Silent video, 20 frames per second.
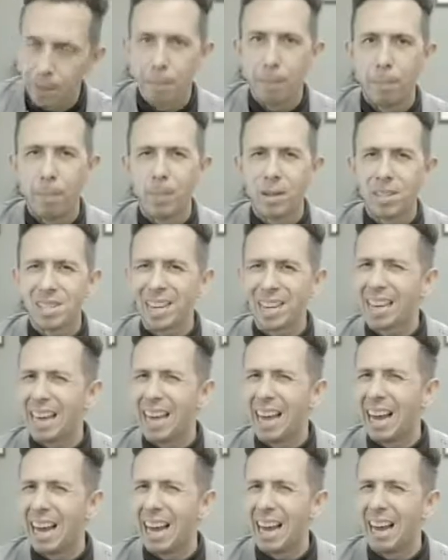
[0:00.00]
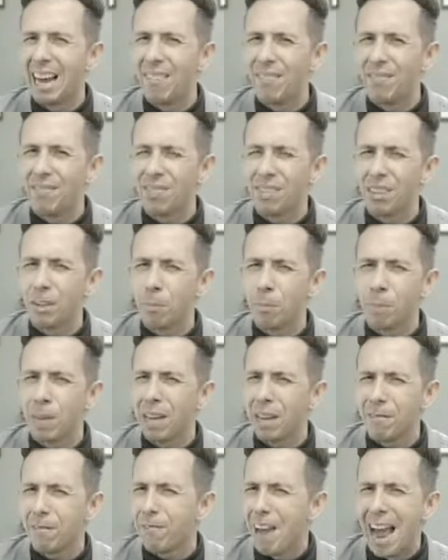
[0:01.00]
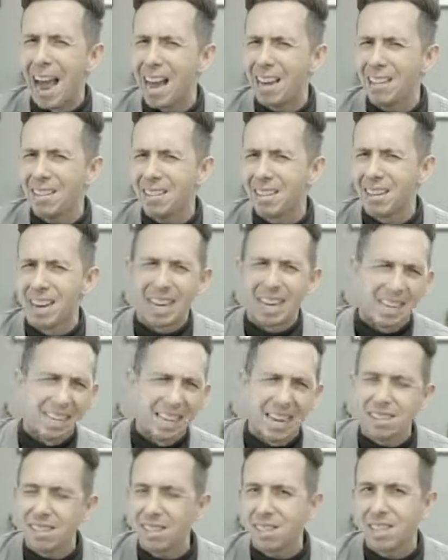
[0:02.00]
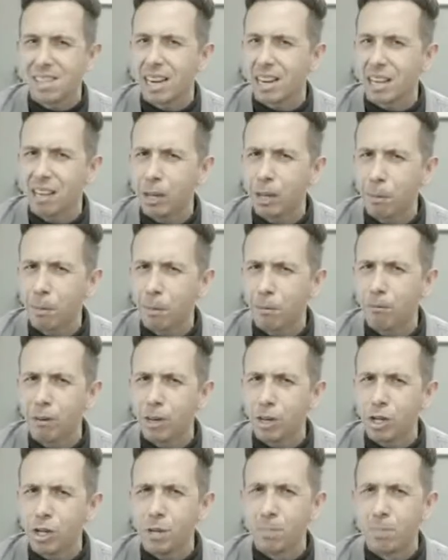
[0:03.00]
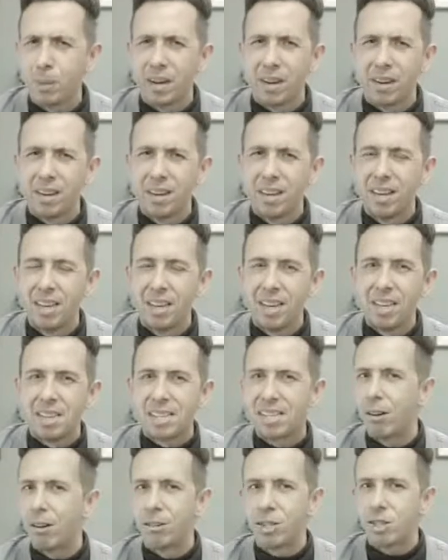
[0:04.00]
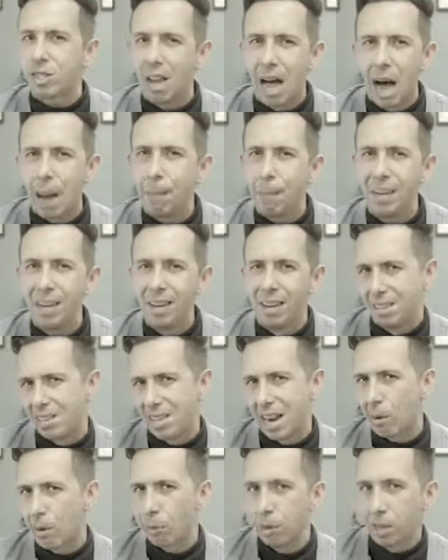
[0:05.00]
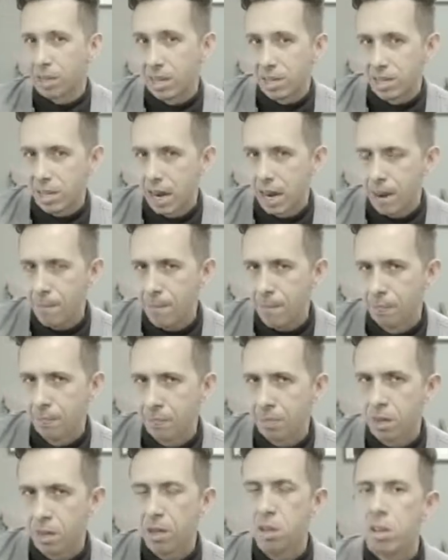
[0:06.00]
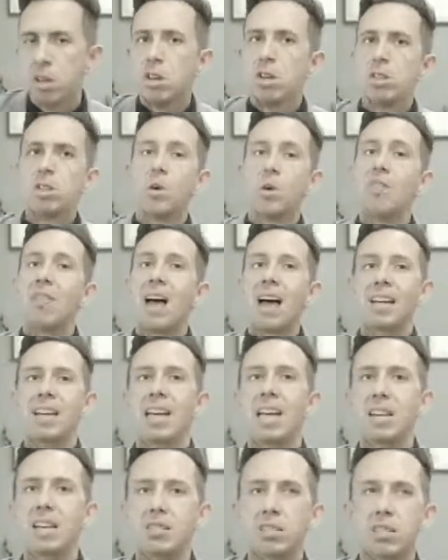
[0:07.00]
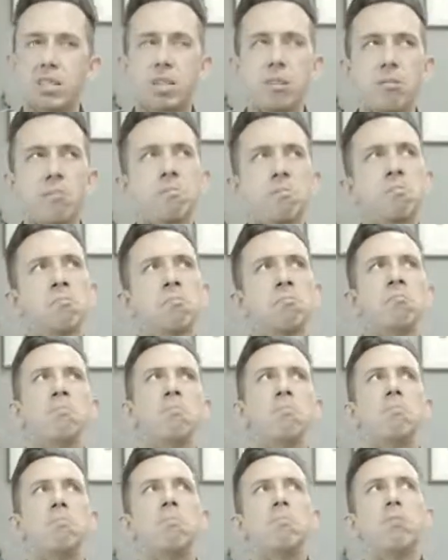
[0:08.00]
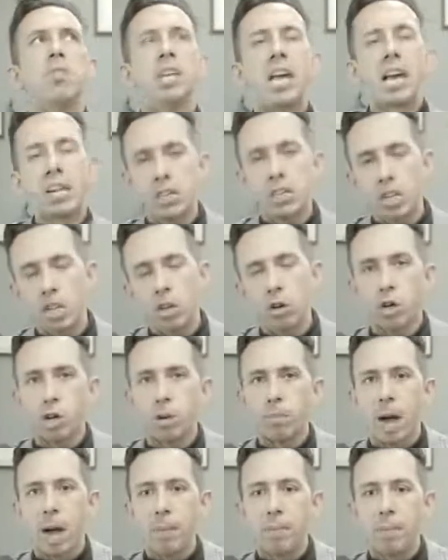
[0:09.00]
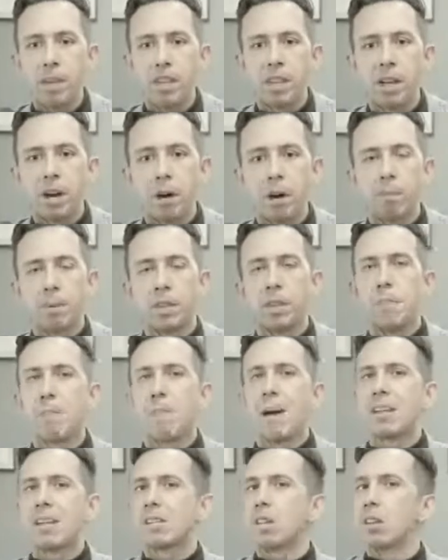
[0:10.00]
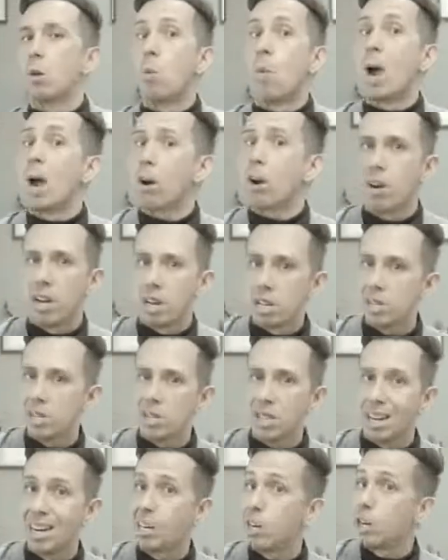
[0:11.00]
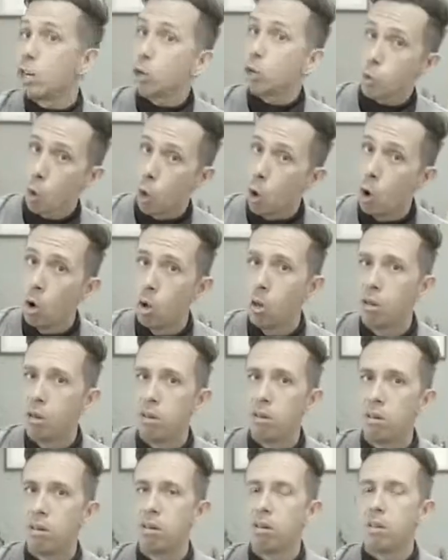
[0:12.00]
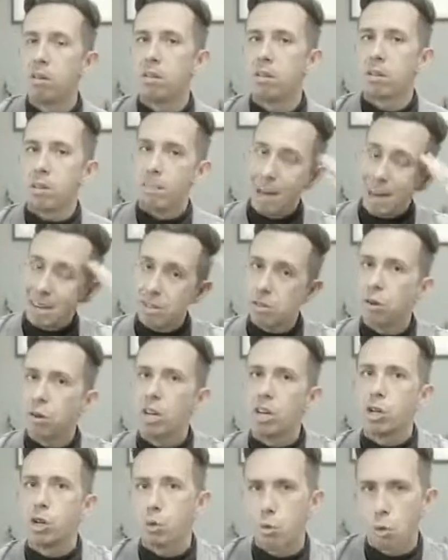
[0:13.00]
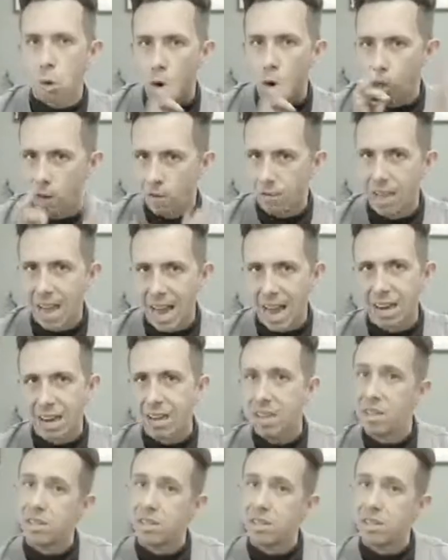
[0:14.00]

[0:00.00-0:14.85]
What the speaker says: it's like, you're playing fast, and I guess it's technically proficient, but it sounds sloppy and it's not really in time. So in that case, the execution might be there, but the mental awareness and control, the mental control of that is